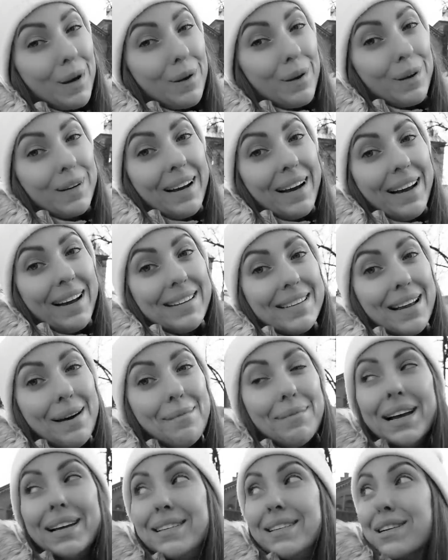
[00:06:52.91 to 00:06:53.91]
God, guys,
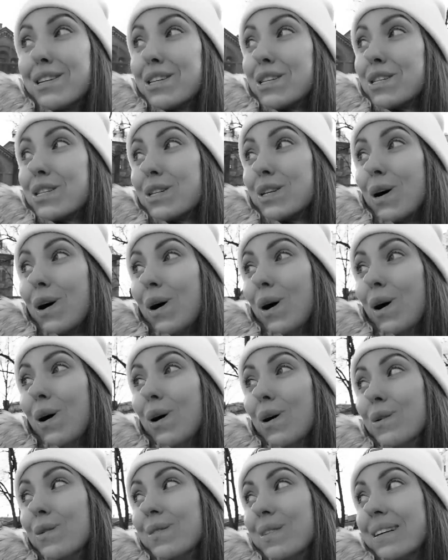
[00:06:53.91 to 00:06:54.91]
I'm getting
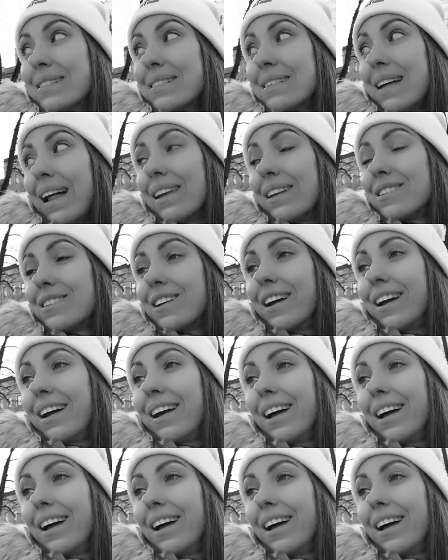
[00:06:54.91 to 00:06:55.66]
so nostalgic.